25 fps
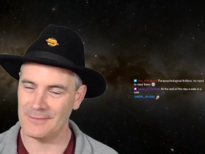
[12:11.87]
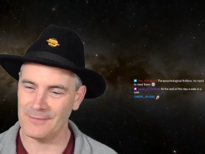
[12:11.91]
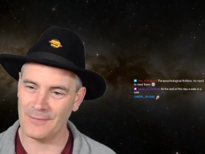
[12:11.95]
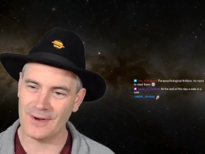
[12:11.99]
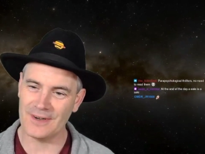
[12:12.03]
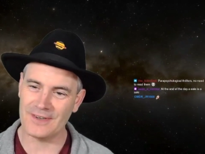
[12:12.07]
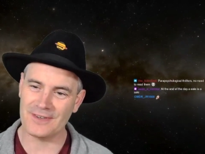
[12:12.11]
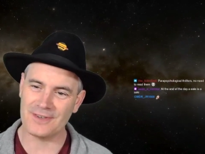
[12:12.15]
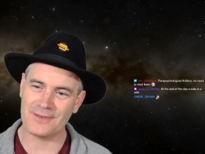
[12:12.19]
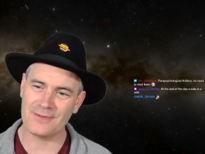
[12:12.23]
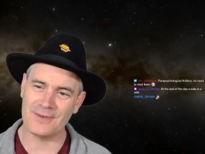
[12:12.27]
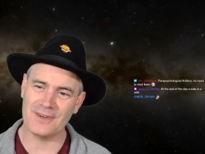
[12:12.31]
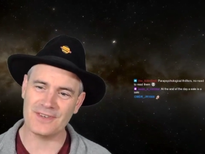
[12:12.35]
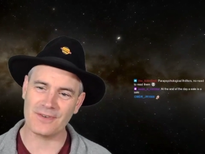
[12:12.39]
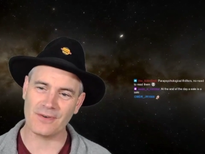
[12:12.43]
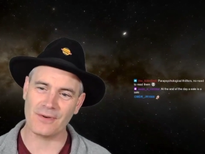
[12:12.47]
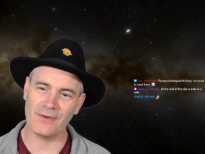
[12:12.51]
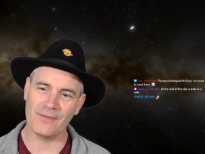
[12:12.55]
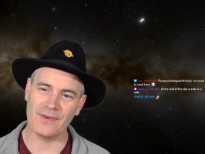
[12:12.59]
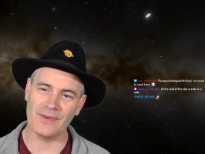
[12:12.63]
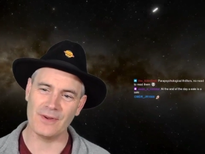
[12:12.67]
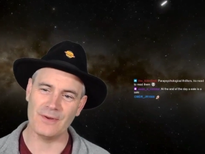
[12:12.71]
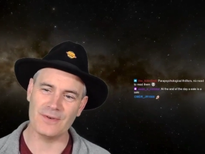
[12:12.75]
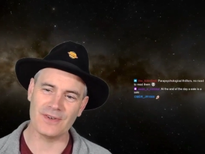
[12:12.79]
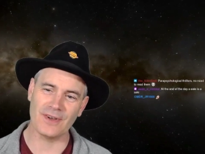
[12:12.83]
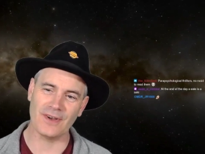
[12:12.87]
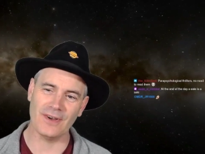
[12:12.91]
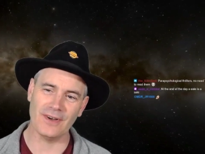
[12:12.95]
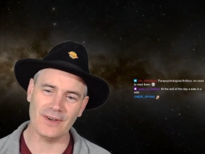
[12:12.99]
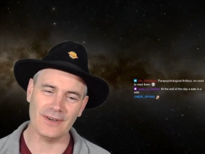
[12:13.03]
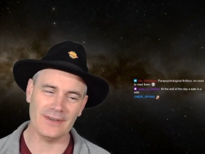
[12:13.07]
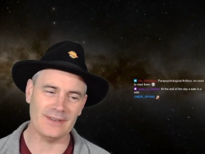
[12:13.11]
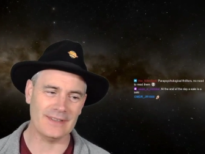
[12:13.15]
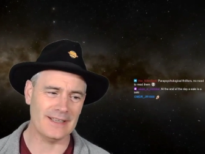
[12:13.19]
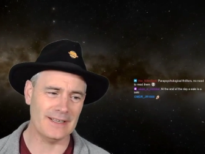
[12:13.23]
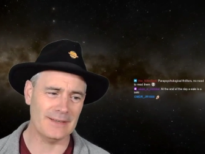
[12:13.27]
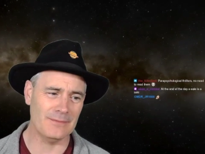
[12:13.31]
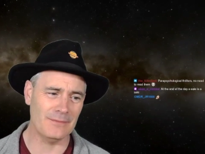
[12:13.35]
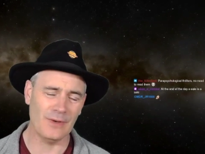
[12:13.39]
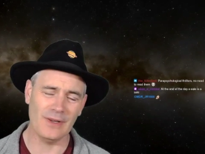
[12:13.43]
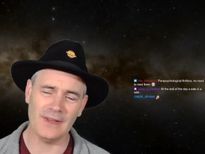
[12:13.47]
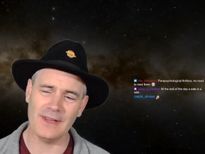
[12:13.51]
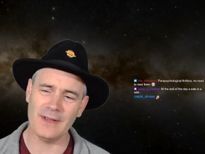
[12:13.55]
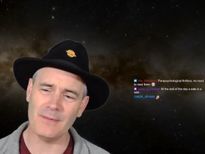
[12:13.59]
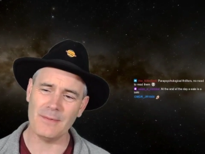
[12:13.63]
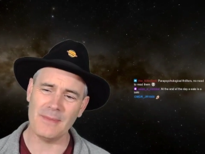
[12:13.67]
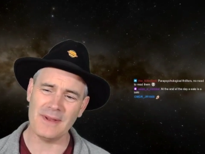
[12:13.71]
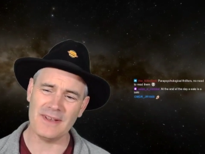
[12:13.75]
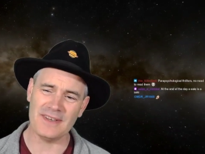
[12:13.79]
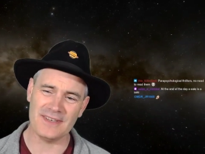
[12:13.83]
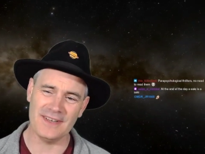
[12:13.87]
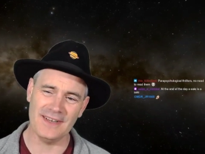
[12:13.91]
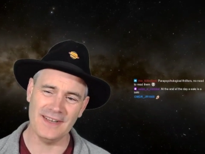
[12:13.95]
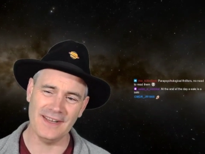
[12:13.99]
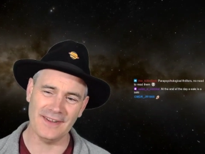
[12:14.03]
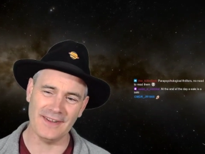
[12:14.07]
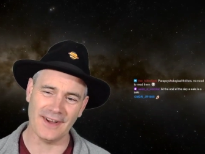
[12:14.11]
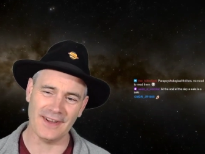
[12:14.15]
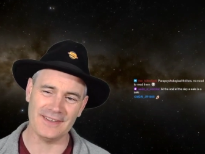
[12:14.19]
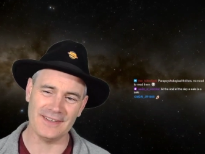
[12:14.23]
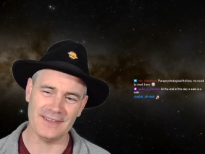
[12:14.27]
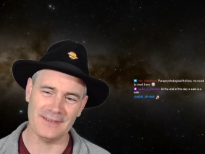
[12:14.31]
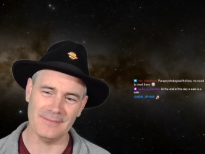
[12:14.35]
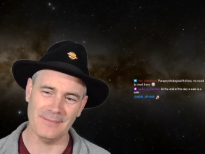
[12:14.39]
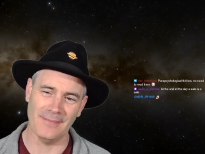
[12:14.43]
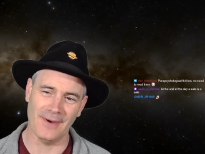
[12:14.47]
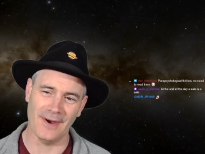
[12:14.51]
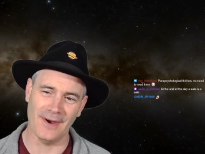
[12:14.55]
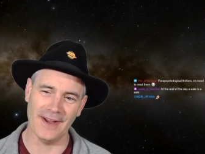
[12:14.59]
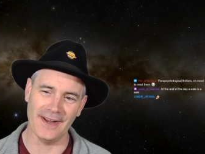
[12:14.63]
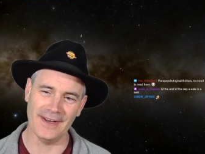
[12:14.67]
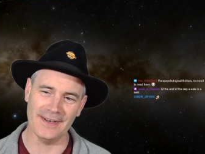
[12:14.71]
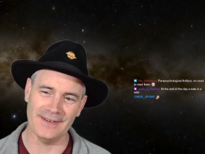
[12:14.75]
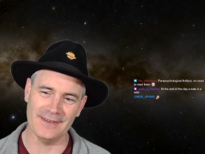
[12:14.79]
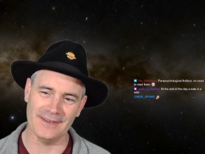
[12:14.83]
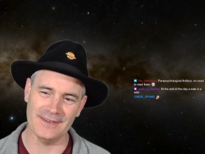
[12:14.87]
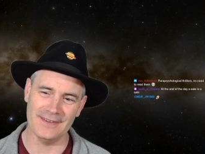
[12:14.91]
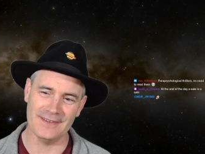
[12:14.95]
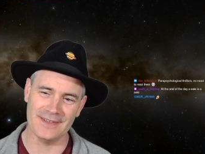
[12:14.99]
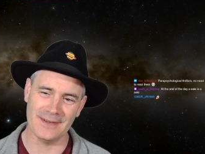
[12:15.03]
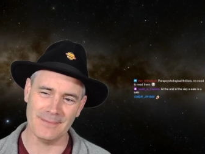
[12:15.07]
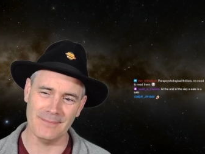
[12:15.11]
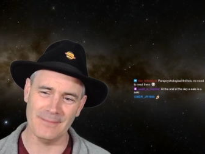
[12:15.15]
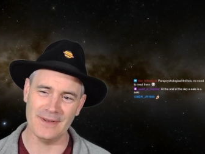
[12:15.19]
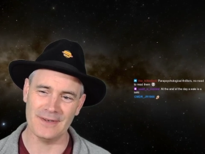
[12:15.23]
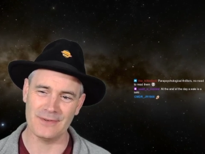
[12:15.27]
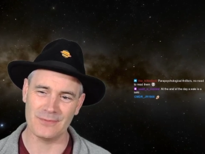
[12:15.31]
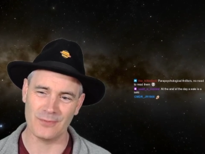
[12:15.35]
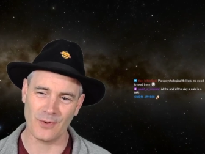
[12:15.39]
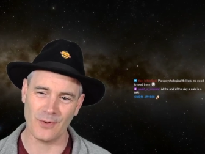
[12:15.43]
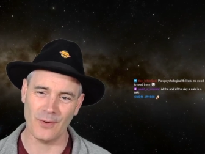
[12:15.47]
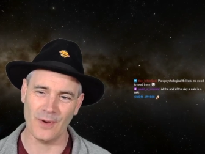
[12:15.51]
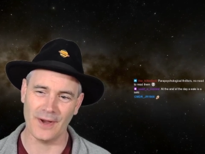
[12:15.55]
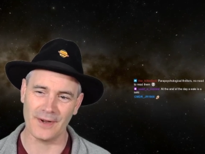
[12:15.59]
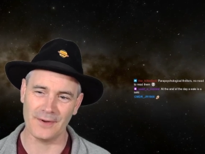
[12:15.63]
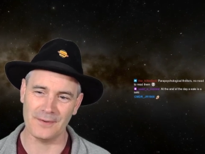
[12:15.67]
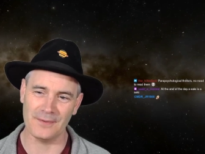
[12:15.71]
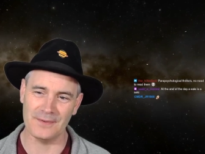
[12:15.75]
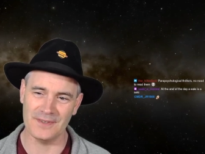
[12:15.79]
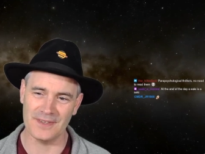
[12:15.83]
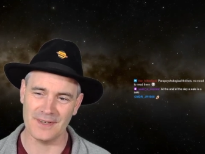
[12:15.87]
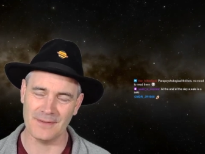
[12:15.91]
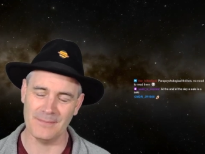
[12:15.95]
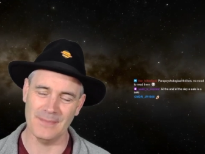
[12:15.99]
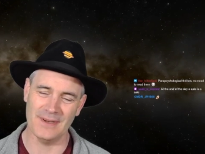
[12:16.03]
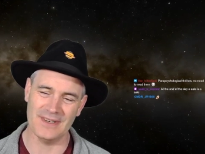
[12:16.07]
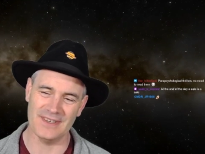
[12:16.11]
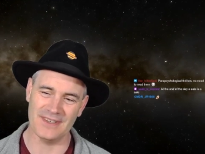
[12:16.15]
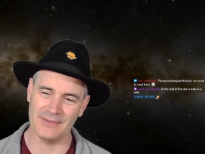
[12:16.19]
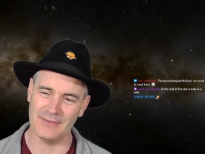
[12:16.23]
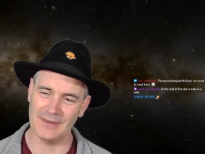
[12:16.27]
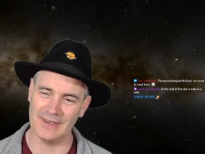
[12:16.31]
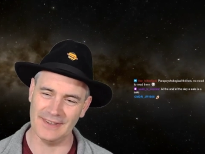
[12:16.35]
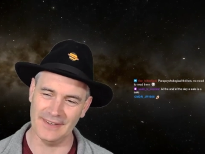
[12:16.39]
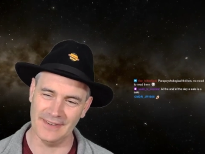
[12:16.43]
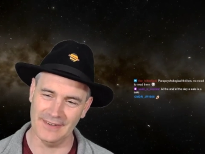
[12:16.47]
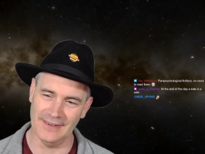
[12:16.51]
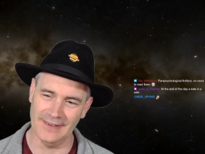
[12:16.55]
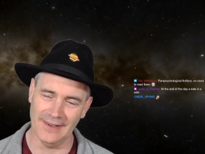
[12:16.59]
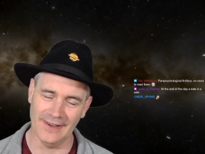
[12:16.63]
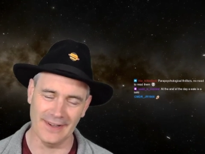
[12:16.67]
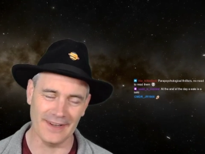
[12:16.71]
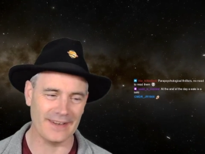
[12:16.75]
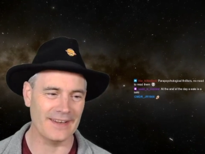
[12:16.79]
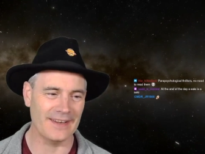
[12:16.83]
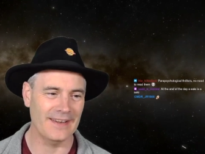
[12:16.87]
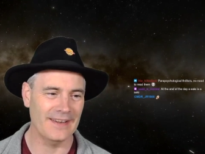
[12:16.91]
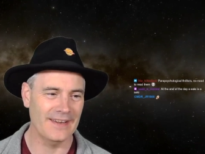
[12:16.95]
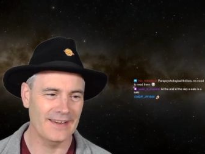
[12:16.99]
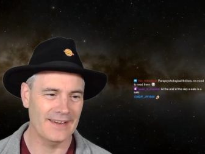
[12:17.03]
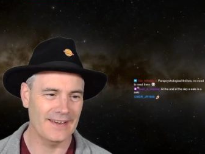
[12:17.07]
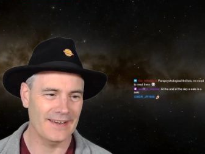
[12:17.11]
whereas 3-star reviews are, well, there were bits in it that I didn't mind, and some bits were quite good, and some bits I really didn't like.